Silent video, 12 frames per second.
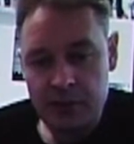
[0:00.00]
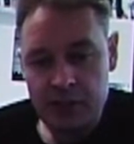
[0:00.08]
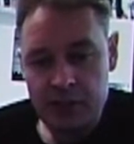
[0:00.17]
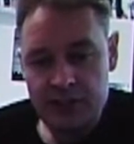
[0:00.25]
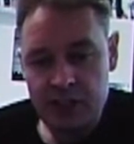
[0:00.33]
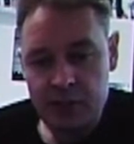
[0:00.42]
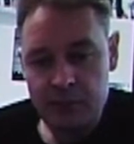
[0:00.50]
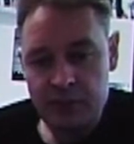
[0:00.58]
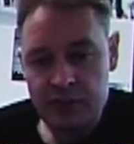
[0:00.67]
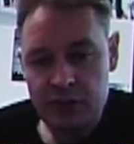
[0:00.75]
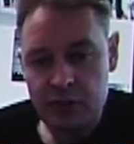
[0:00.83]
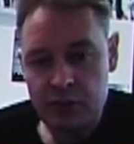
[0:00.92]
attempt
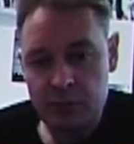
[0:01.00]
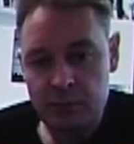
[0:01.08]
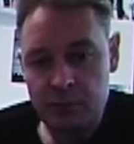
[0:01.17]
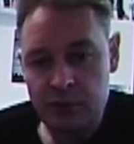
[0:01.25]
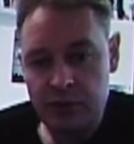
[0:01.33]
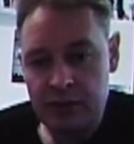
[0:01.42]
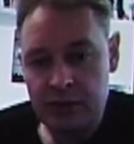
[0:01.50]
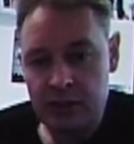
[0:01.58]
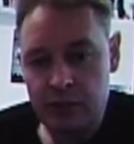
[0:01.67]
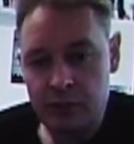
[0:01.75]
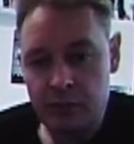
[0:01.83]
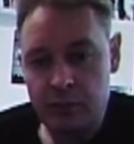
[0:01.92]
to
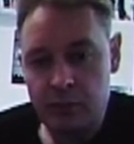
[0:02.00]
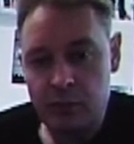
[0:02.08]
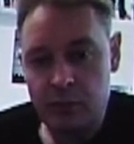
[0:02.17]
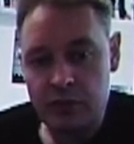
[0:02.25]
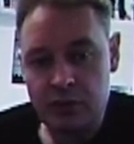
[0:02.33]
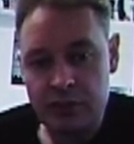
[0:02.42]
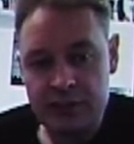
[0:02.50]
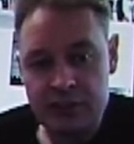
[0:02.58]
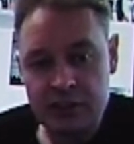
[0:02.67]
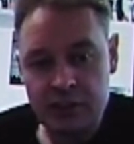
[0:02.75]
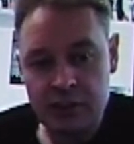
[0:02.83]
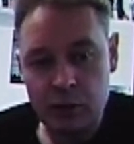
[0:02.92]
communicate with the board on its
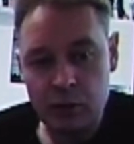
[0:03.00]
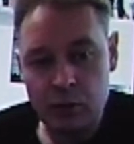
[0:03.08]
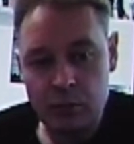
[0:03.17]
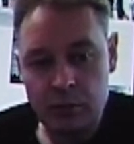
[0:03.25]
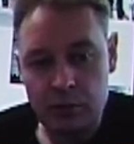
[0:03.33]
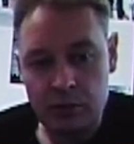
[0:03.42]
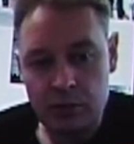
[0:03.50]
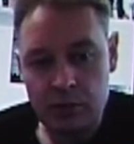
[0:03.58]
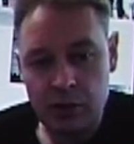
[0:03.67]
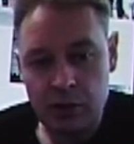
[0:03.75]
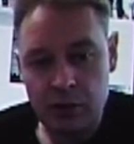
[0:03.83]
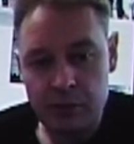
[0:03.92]
global
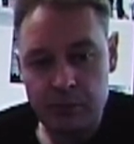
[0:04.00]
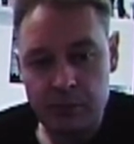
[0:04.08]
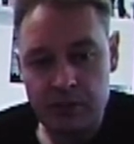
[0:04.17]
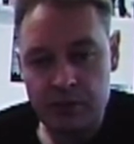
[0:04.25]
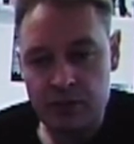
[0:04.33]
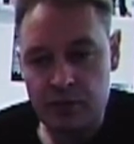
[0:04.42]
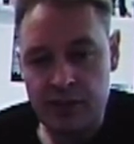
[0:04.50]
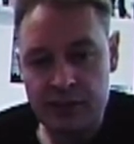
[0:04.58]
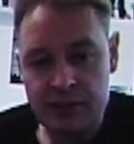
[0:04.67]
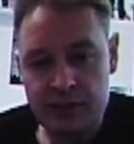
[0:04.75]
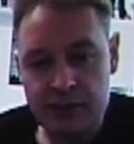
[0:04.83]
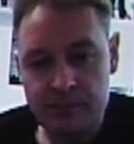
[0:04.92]
IP
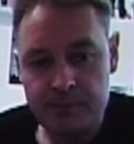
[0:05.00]
address.